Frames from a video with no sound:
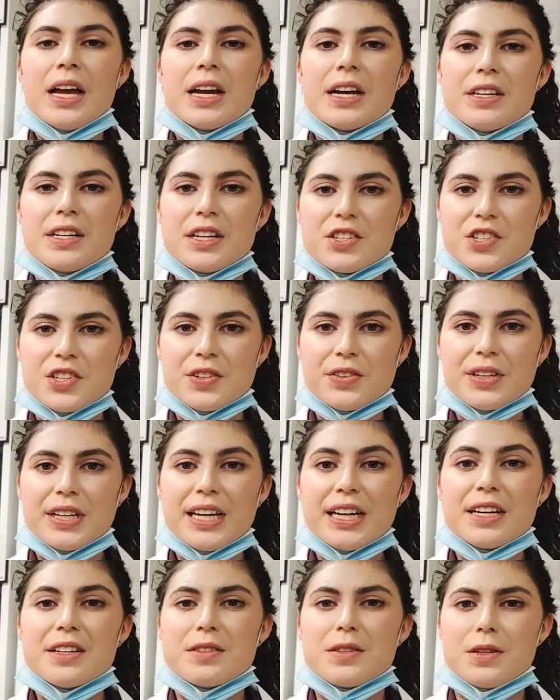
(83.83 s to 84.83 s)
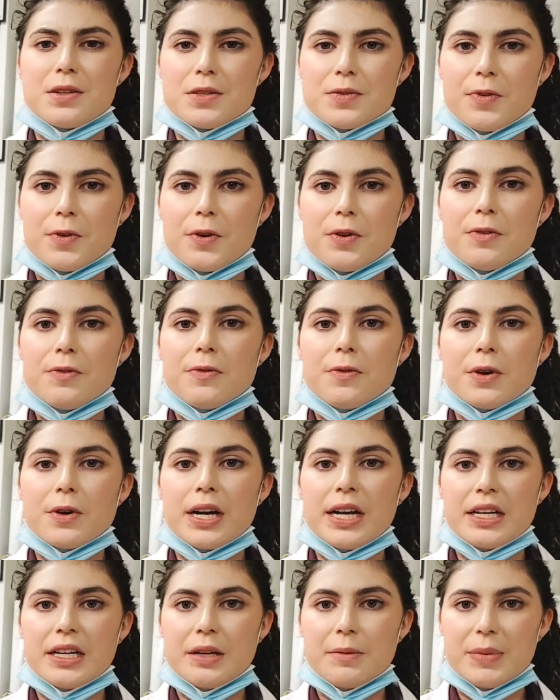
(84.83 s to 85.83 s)
Additionally, it is useful
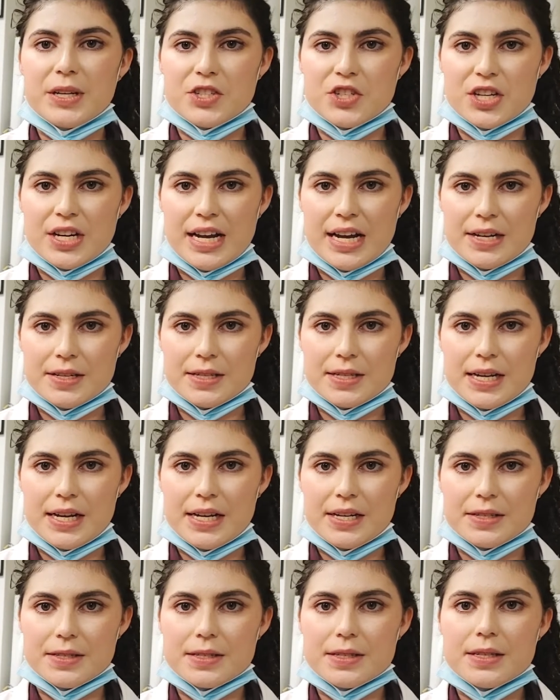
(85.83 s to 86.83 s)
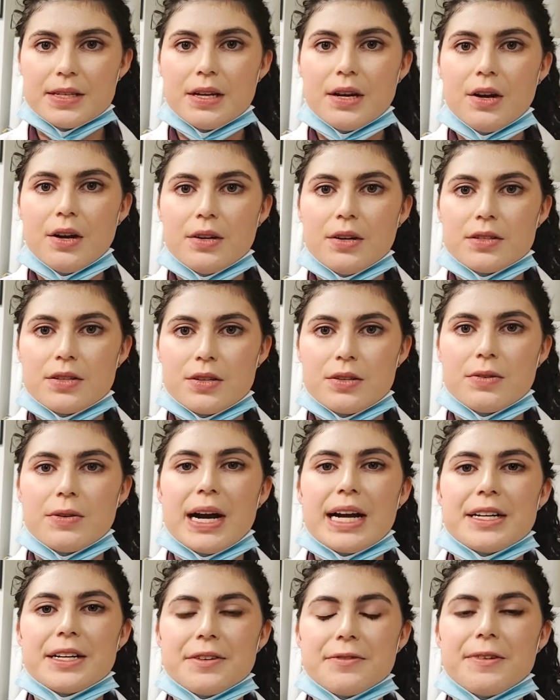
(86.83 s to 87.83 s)
for inhibition assays
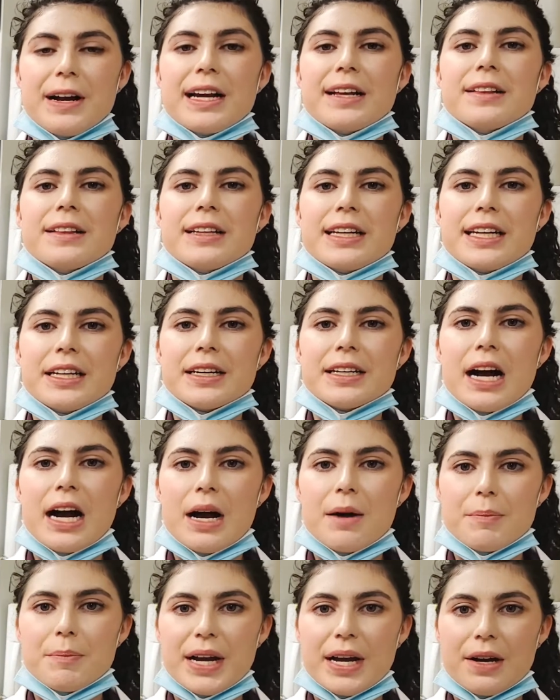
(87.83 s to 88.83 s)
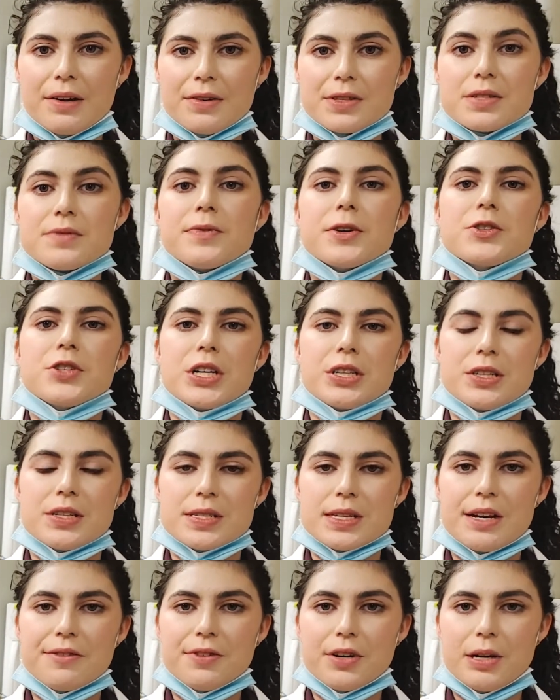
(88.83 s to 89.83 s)
to identify lead compounds for drug
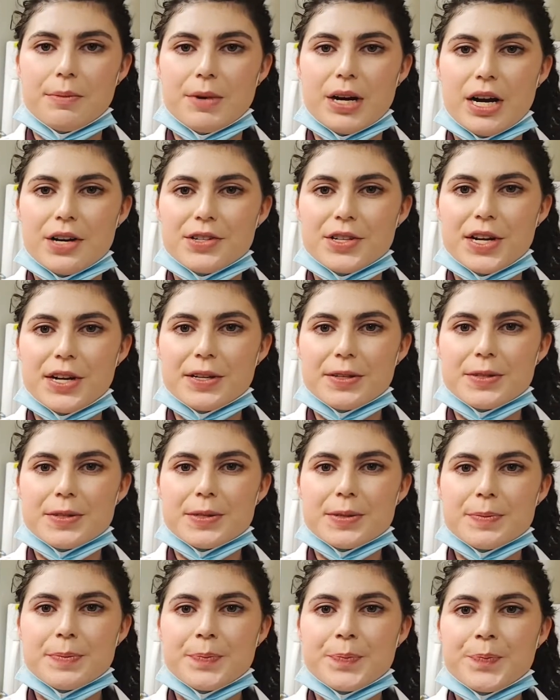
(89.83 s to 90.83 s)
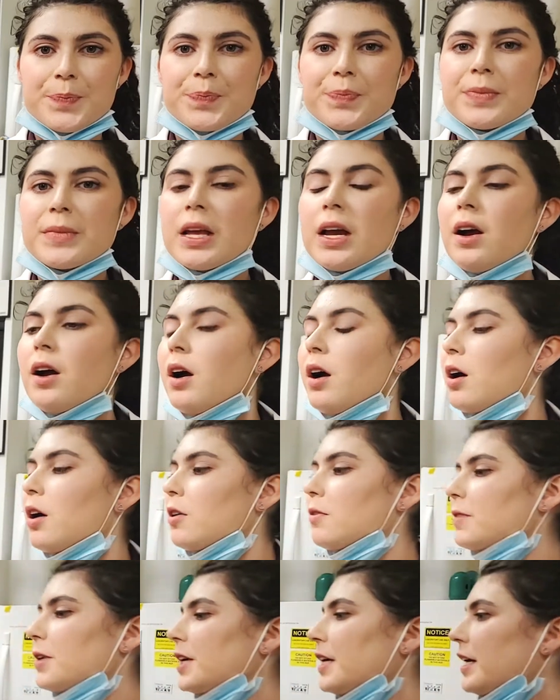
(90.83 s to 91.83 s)
discovery projects.
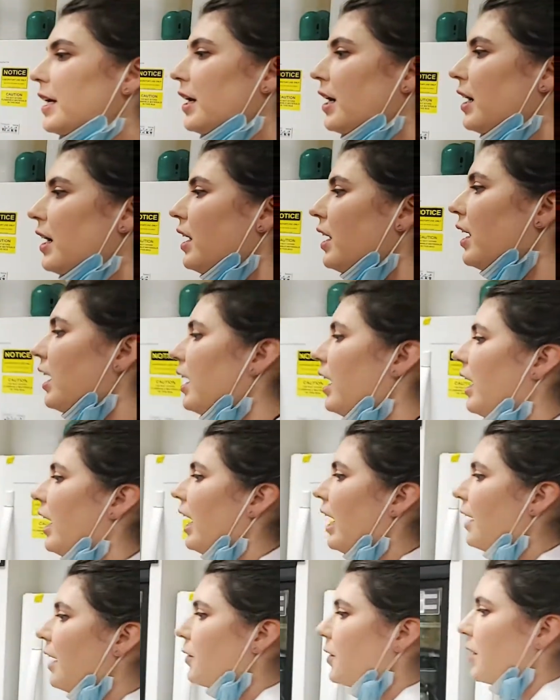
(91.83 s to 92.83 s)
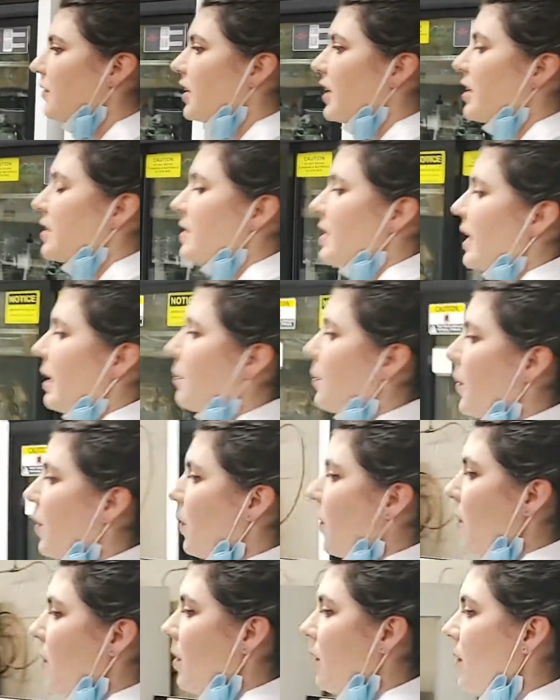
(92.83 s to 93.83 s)
Over here, I will give an
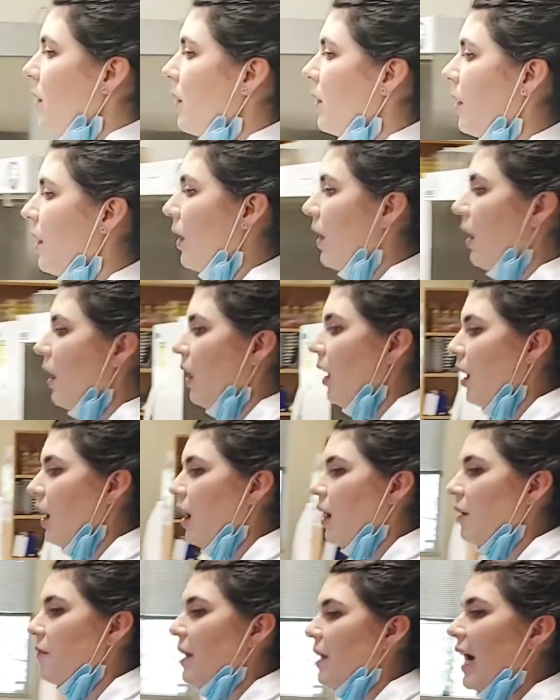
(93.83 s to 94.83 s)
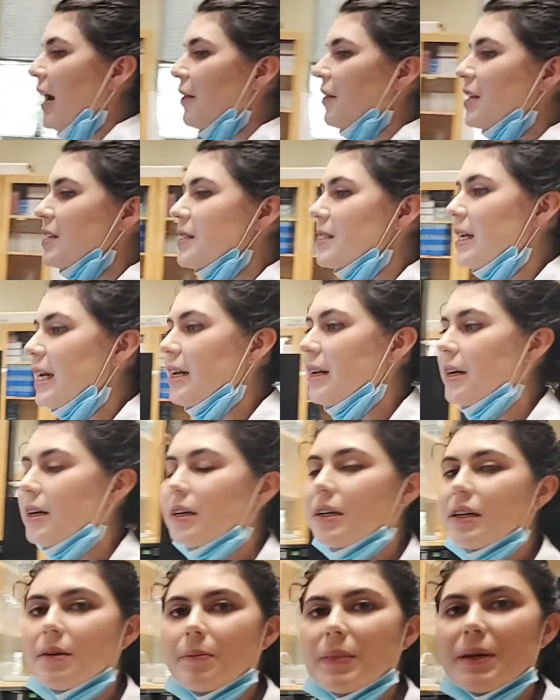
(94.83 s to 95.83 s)
example of how this
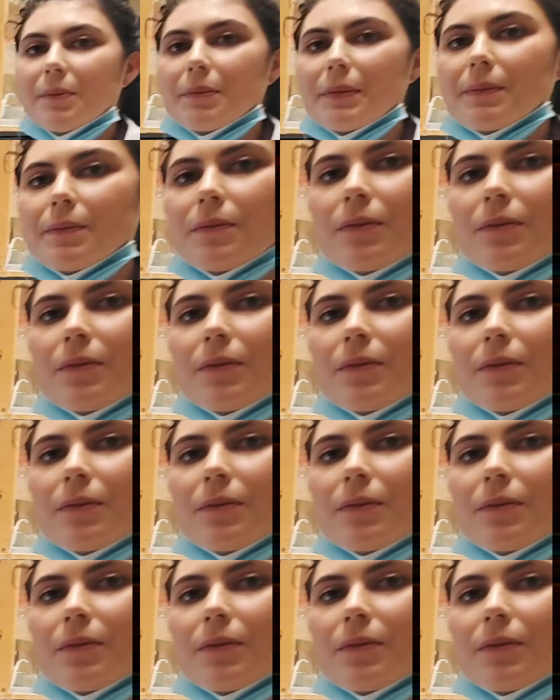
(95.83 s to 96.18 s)
data can be